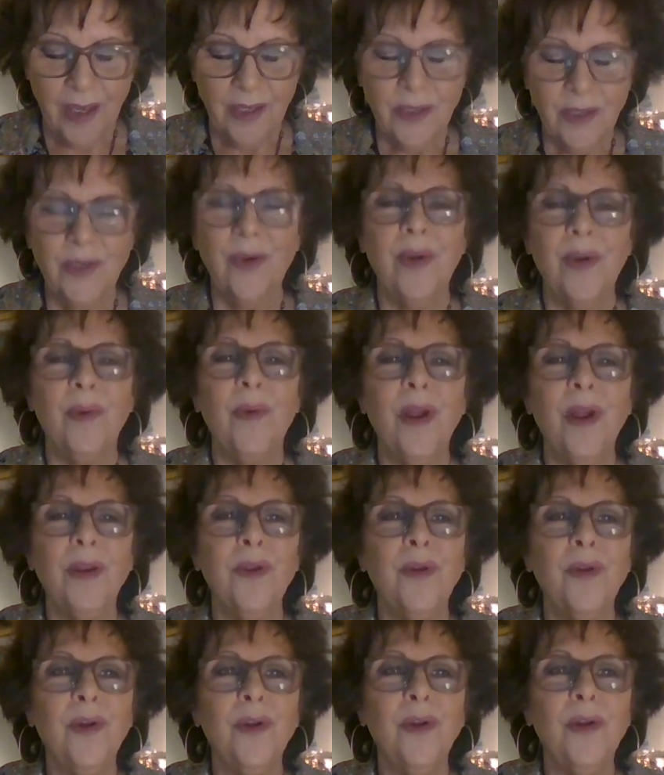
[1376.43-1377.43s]
So I want
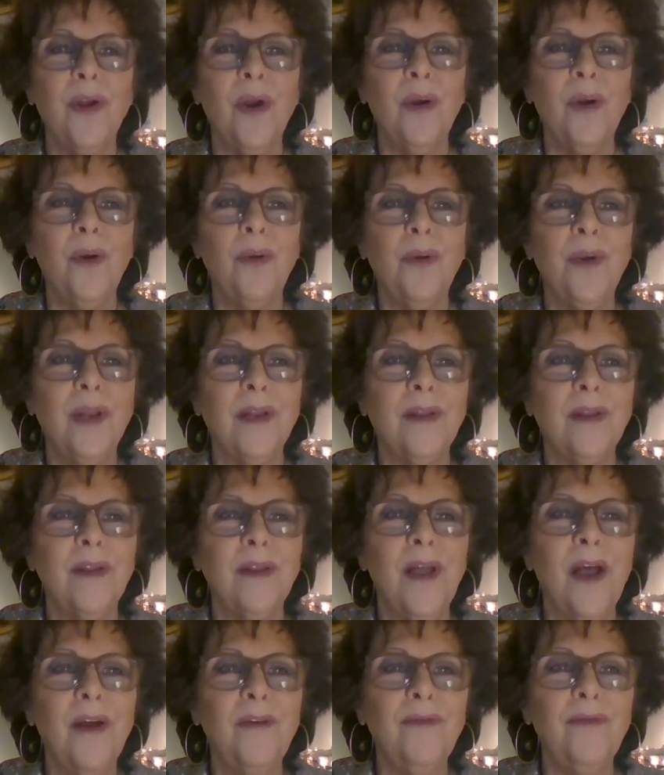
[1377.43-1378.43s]
you to go in
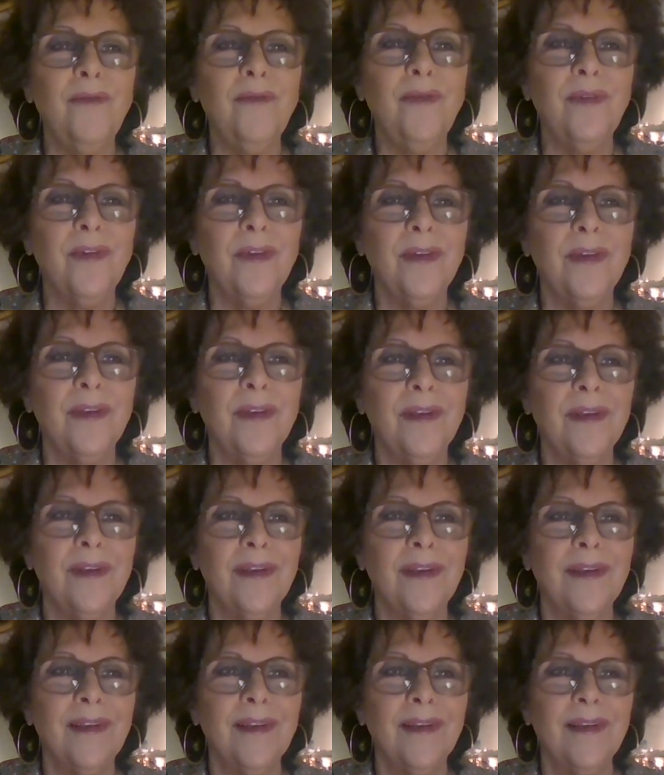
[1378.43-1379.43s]
love.
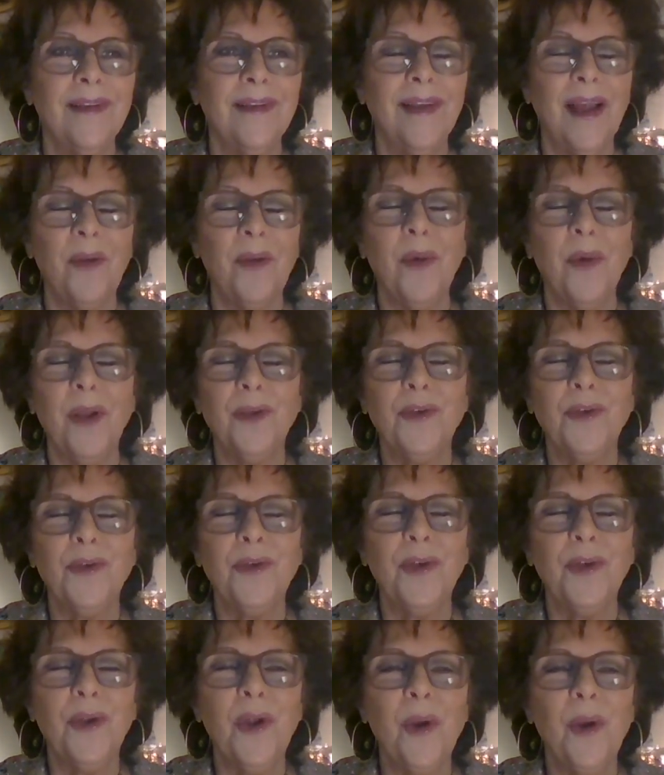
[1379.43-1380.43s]
I want you
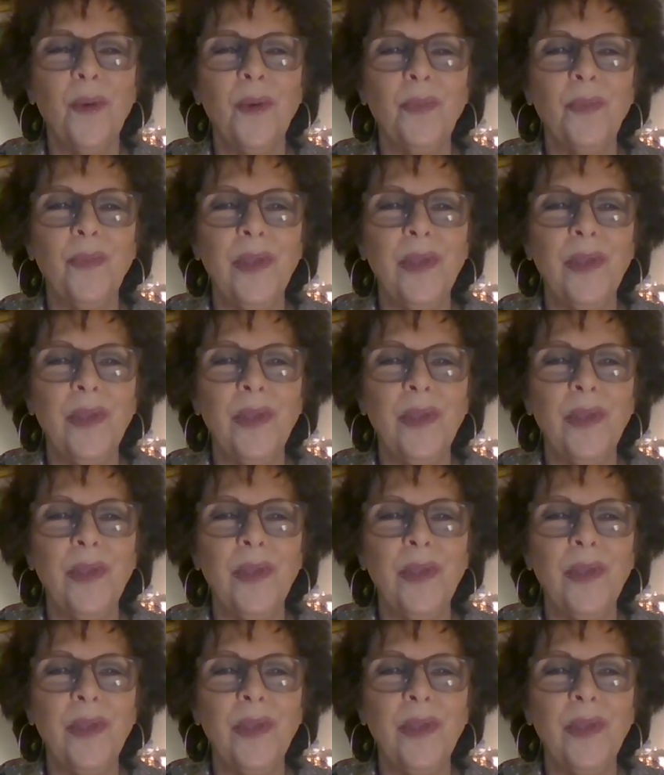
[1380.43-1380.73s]
to go in